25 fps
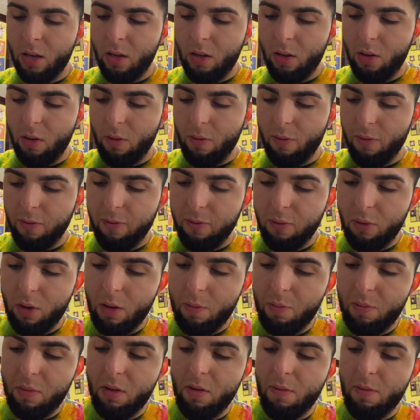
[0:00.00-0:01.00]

You flip the